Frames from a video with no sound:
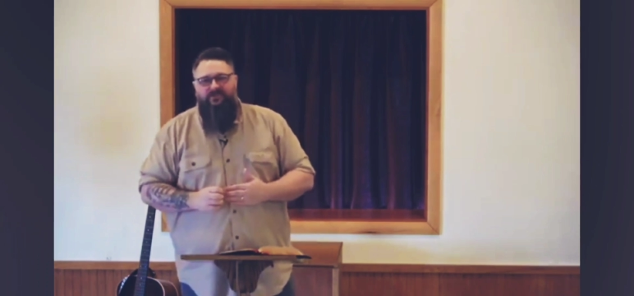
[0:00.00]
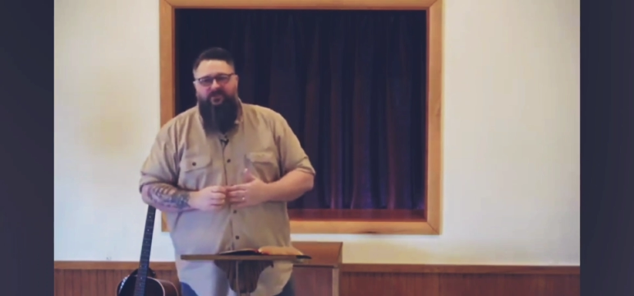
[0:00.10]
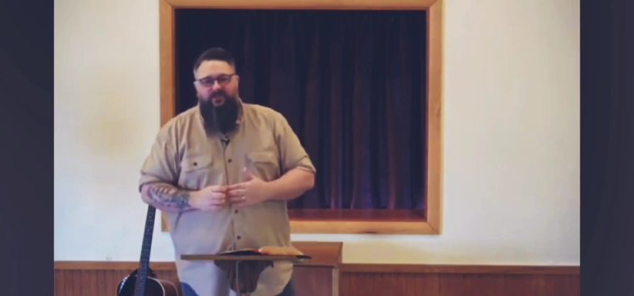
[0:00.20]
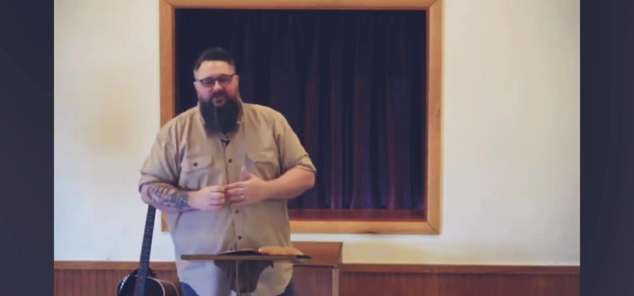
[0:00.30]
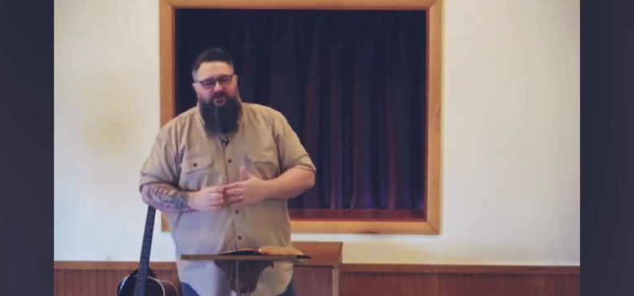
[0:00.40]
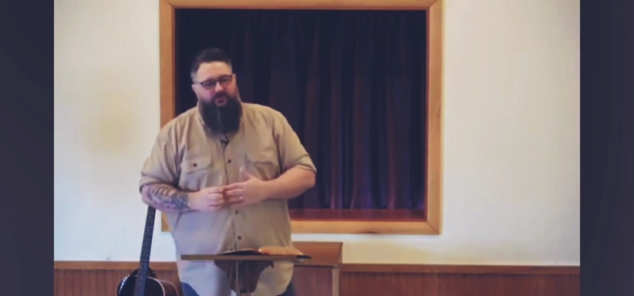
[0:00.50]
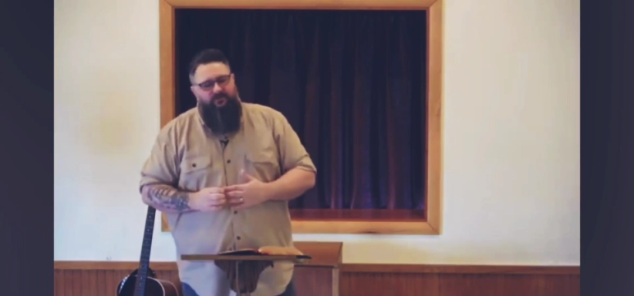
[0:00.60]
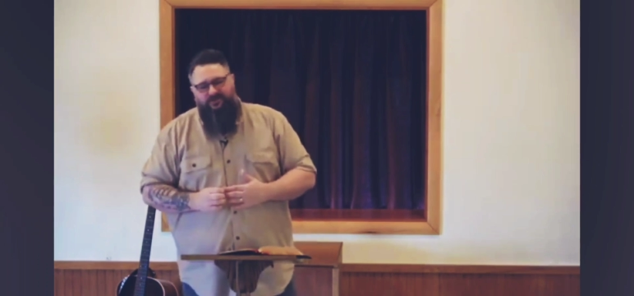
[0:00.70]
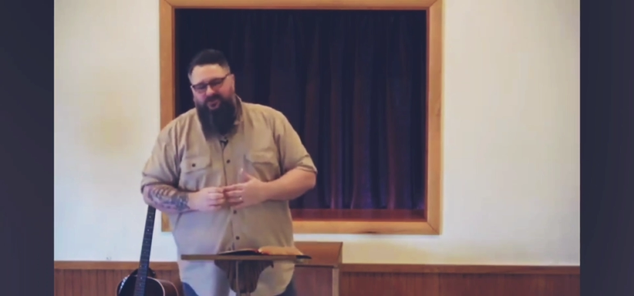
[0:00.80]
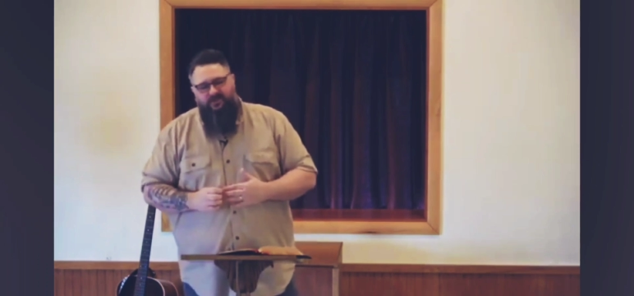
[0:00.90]
and just
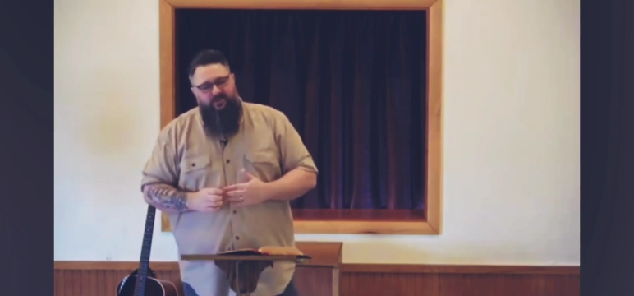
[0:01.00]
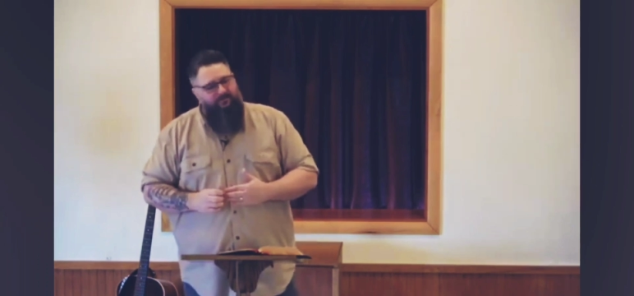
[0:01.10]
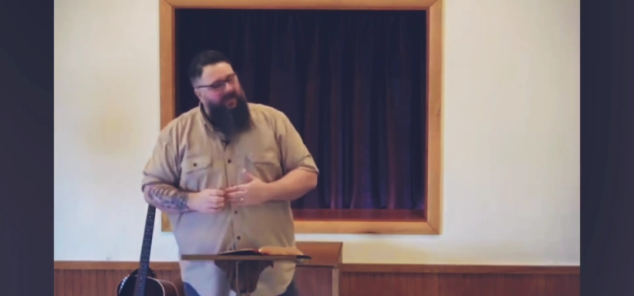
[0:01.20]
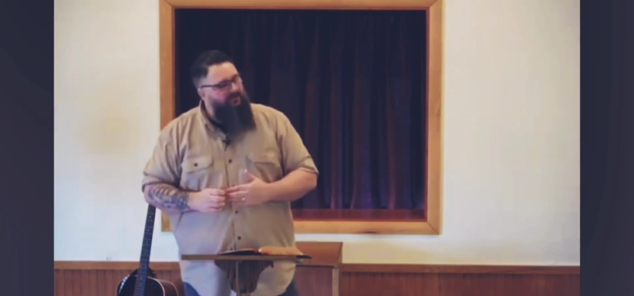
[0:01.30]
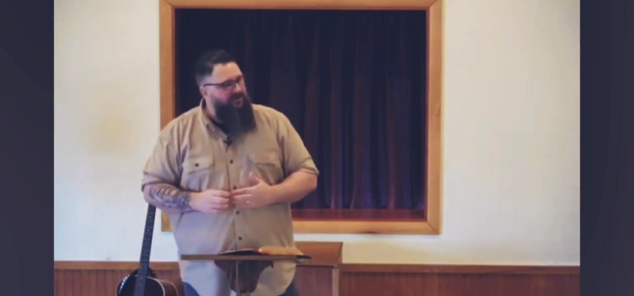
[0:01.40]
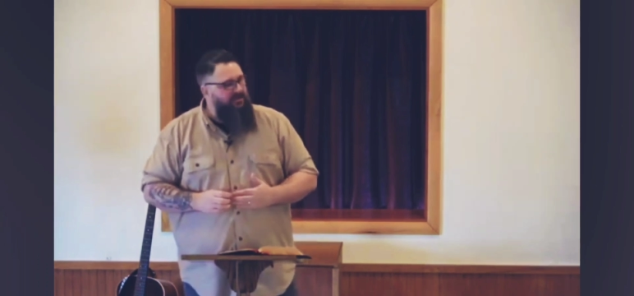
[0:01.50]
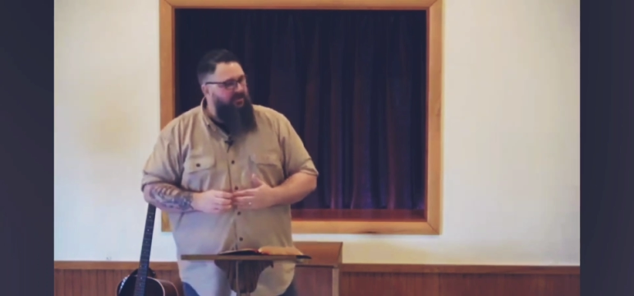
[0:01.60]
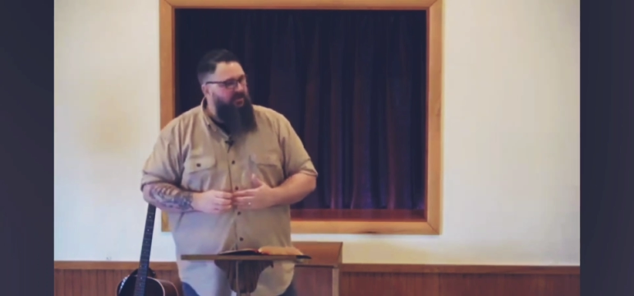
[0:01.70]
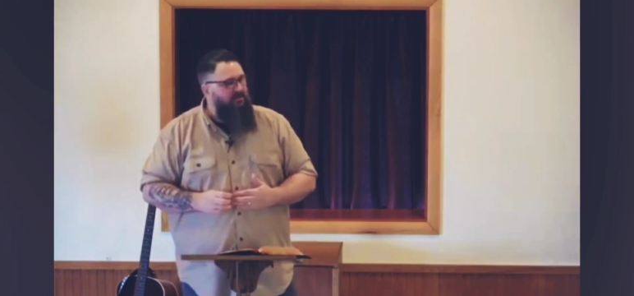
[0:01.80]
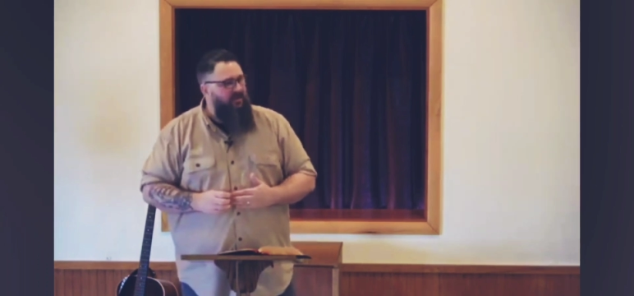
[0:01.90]
really mouthy
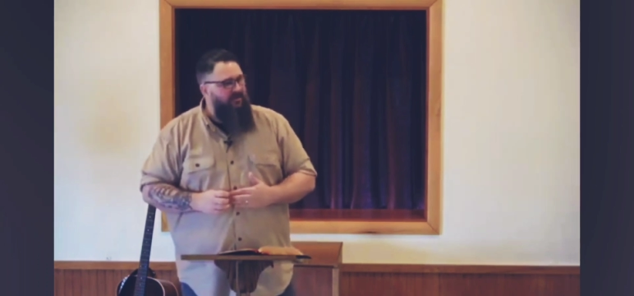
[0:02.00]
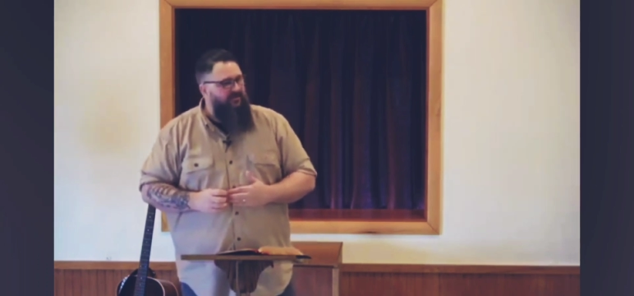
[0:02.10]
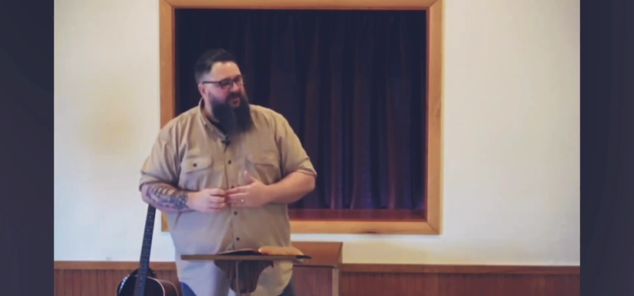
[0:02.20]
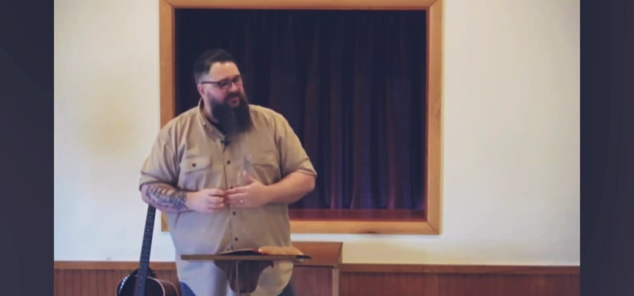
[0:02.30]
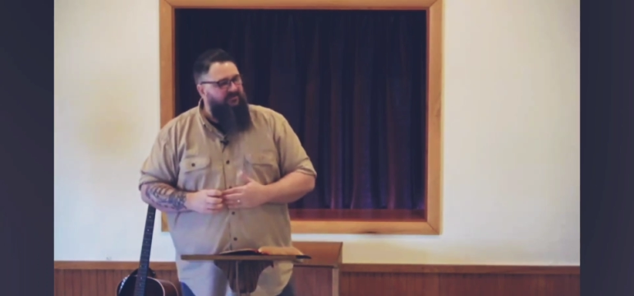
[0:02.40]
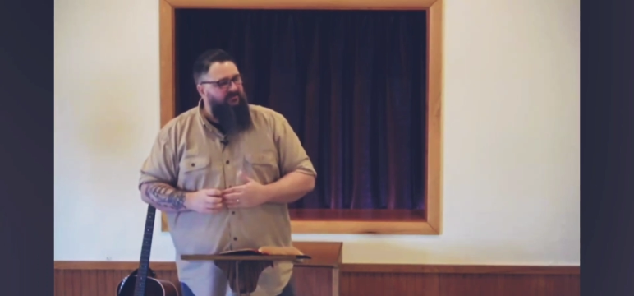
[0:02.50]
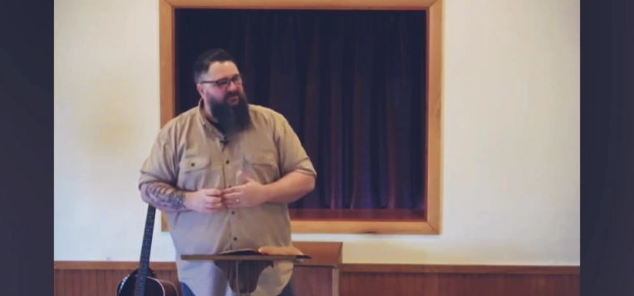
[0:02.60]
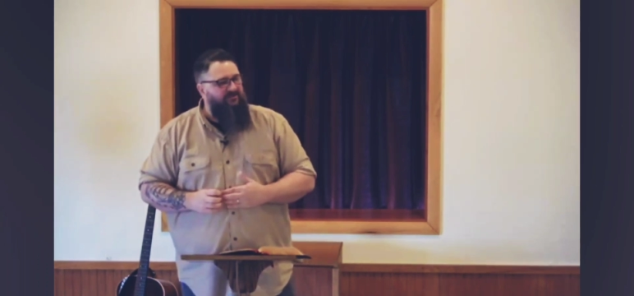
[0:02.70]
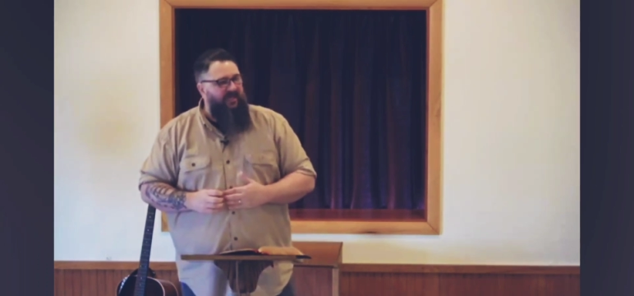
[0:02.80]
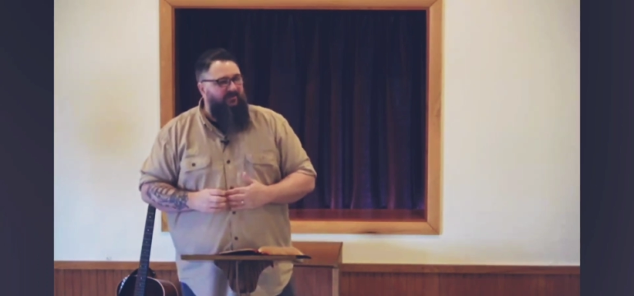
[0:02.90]
in a lot of things. It
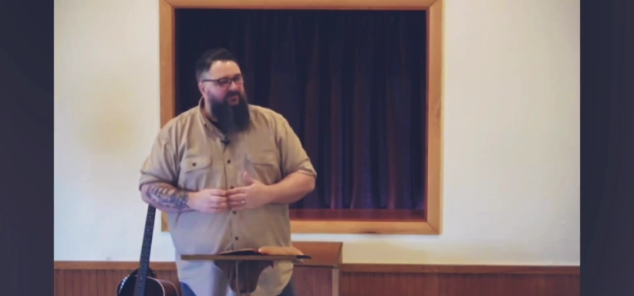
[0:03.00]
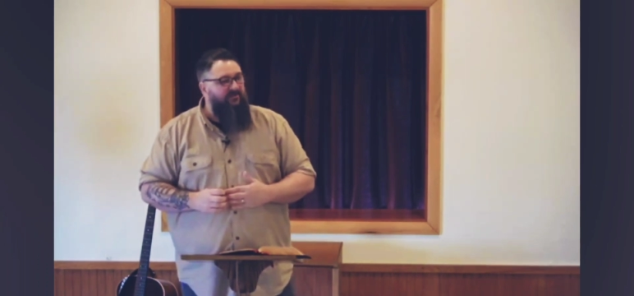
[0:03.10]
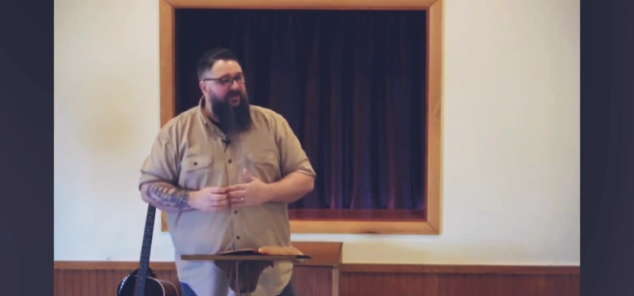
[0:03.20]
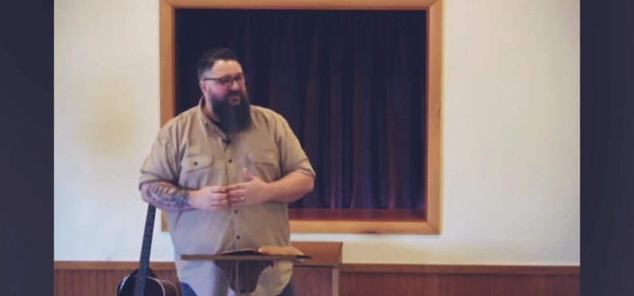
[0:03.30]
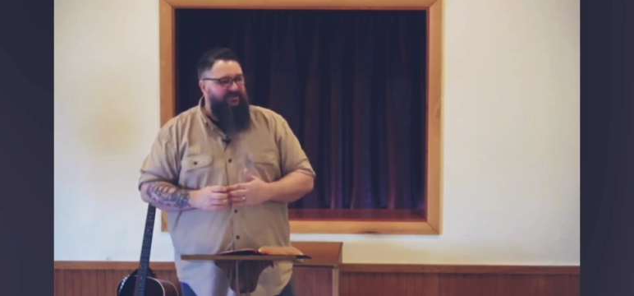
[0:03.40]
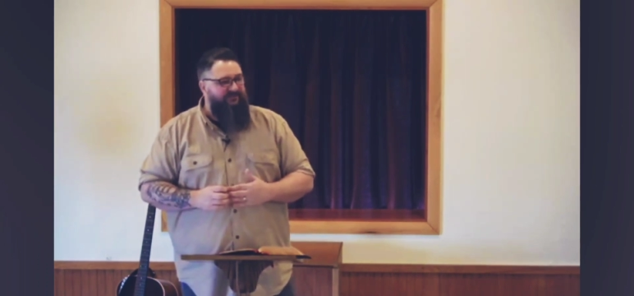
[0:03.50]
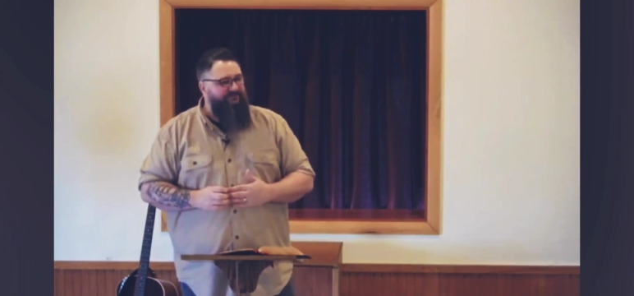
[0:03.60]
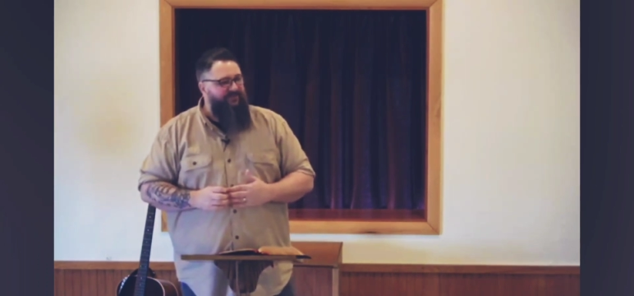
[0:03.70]
was bad. It was a bad scene.